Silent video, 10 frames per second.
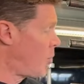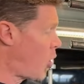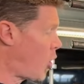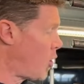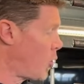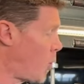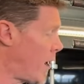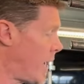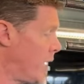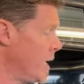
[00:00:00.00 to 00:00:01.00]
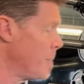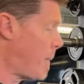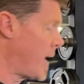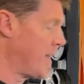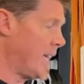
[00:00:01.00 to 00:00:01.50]
all the way.
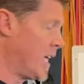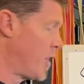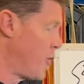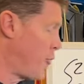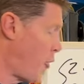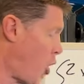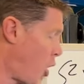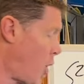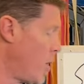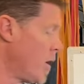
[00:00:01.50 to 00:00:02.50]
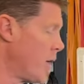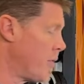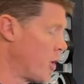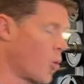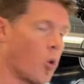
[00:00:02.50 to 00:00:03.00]
By the end of the fall,
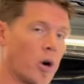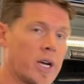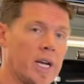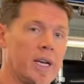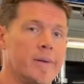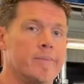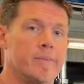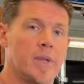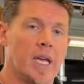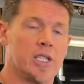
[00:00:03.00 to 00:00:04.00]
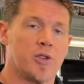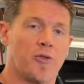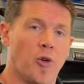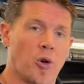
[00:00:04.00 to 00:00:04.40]
they're working into full